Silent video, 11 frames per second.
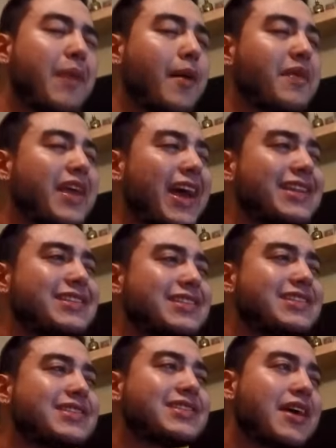probably at
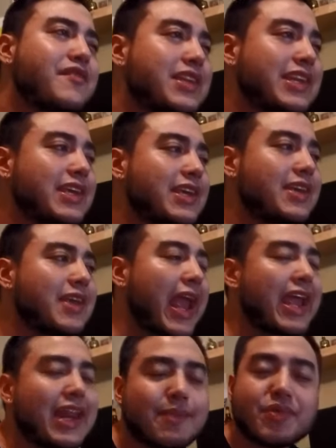70,
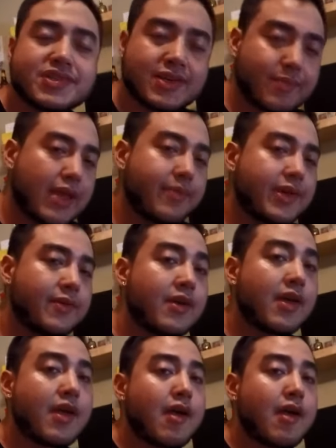80% maybe.